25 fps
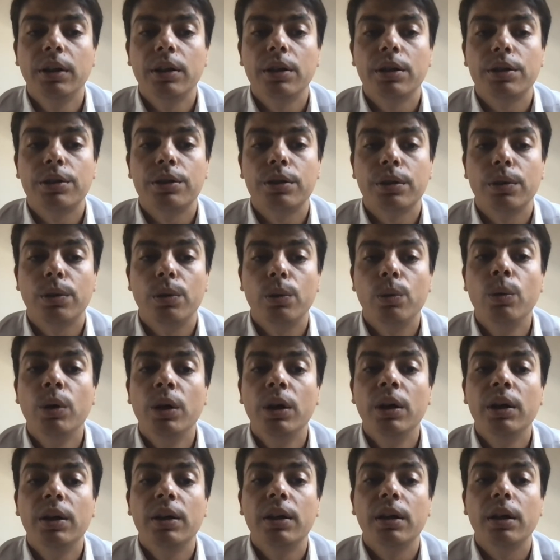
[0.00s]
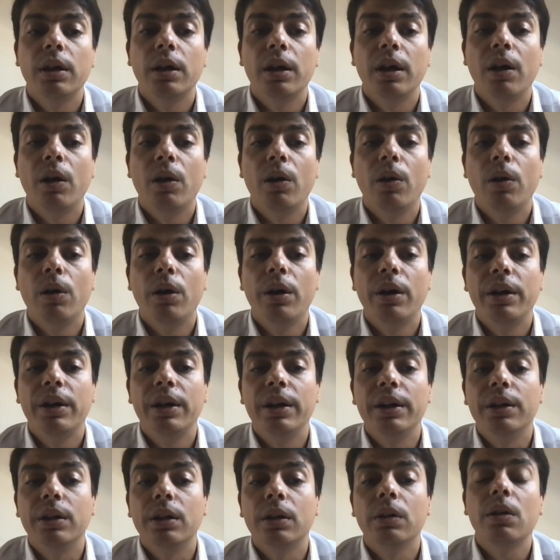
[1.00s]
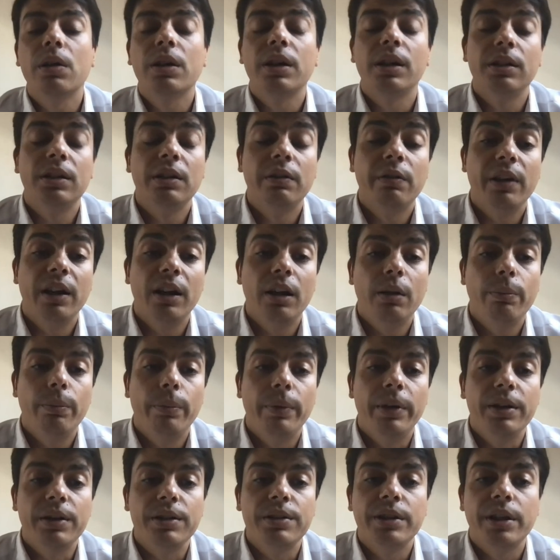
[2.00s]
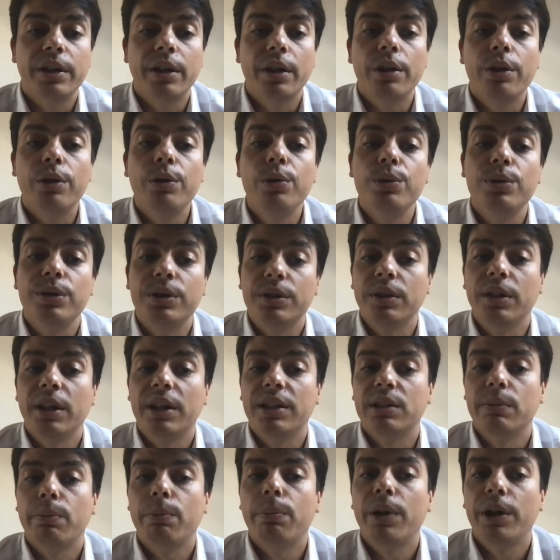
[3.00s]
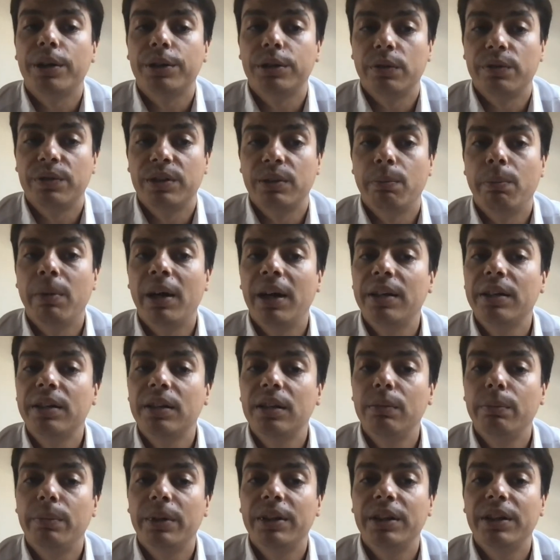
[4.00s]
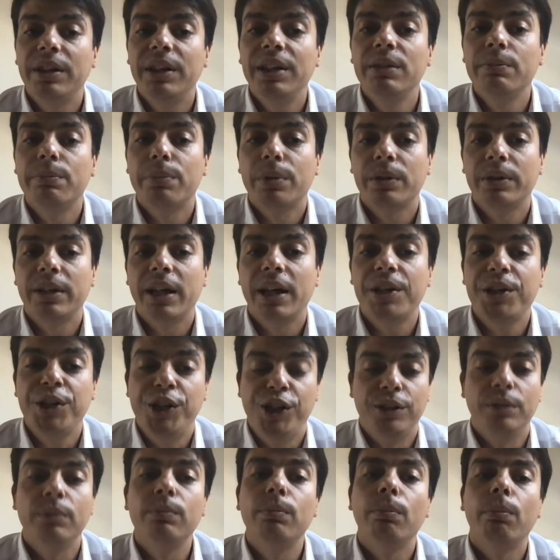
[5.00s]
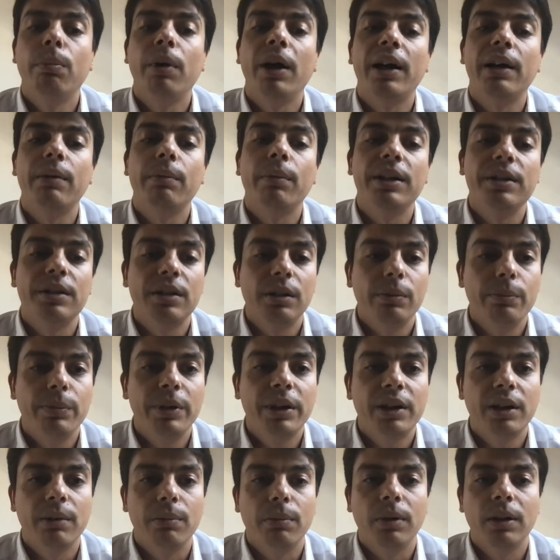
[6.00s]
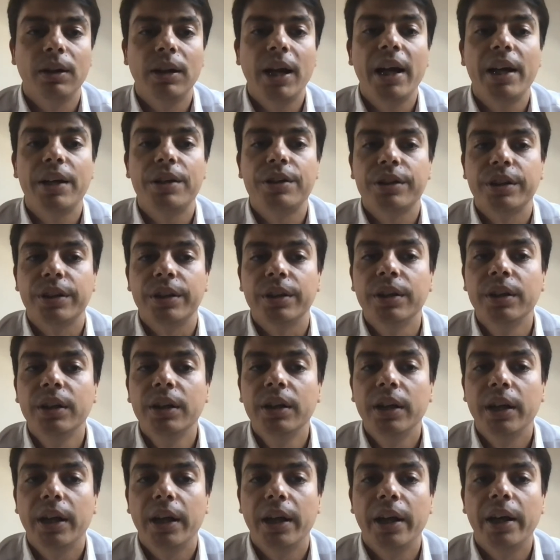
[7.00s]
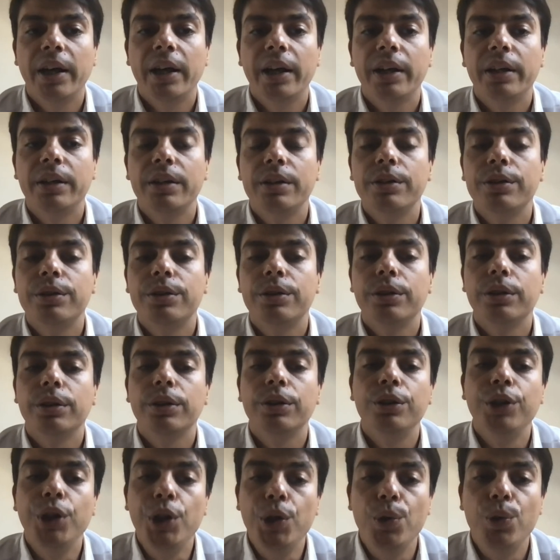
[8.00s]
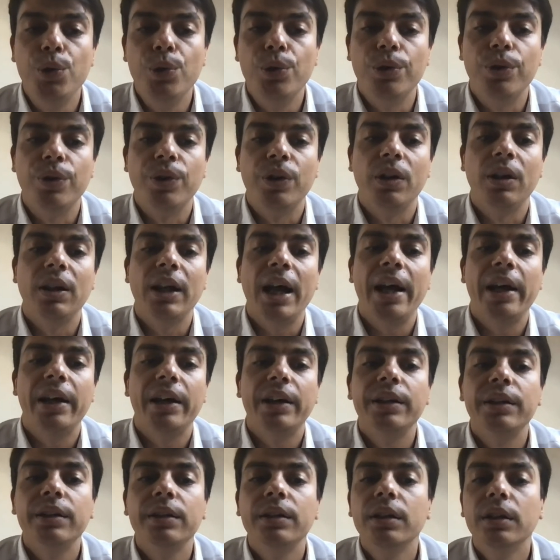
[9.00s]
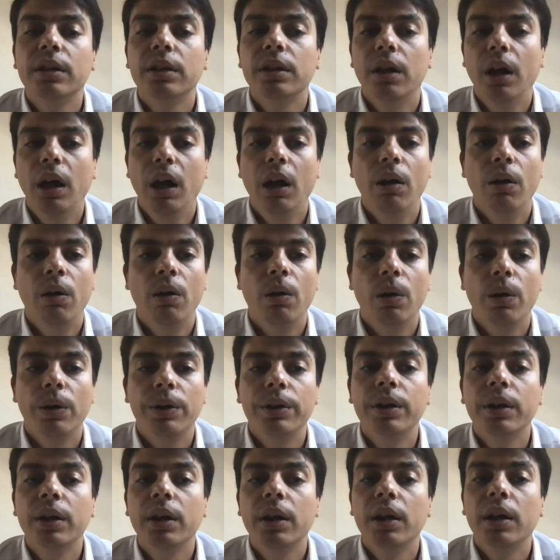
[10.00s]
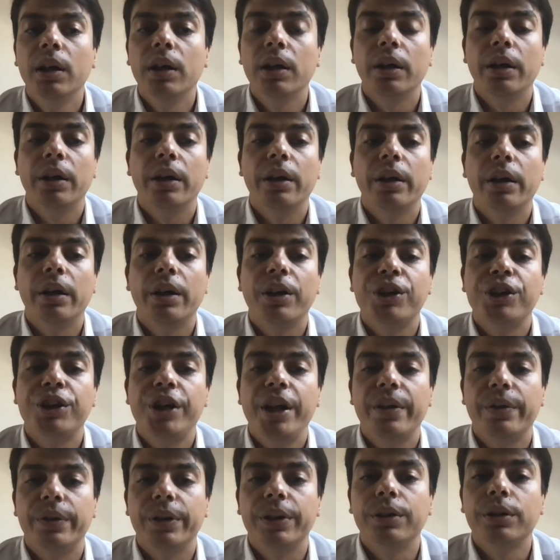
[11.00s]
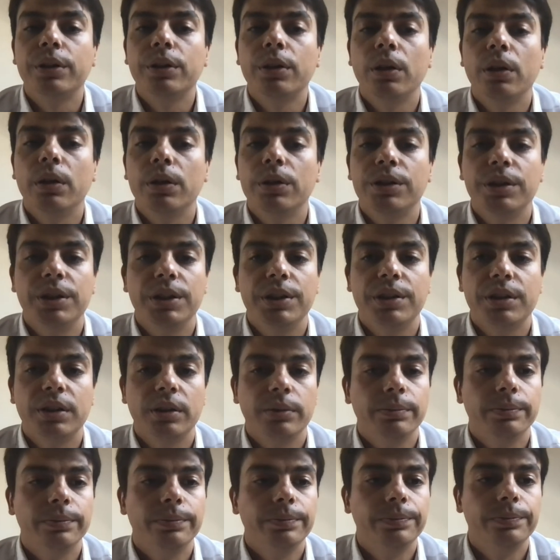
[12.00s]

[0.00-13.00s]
So in local development, they're using as a part of the bundle, but in production, bundle become lighter and you relying on a shared code system.